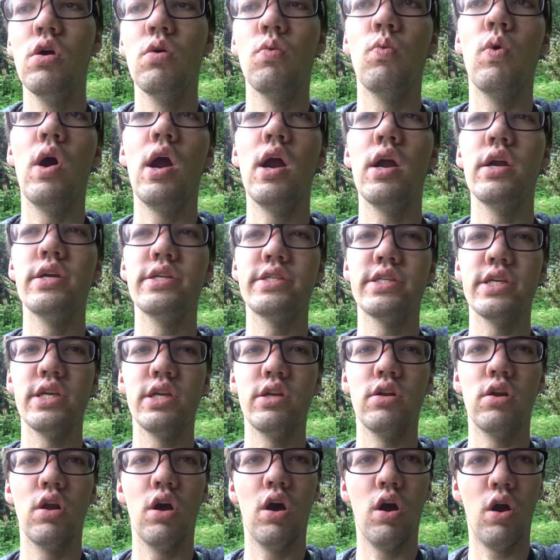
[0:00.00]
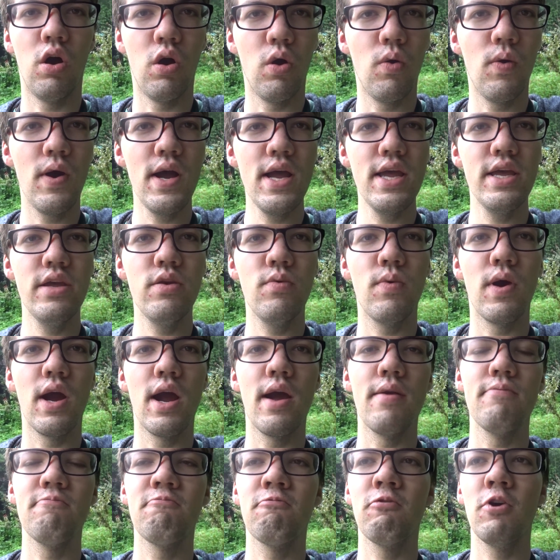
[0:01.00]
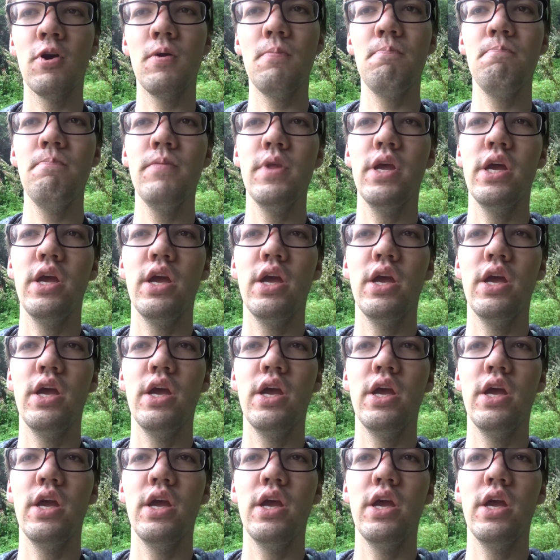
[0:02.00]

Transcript: Whereas in Hawaii, where I'm from,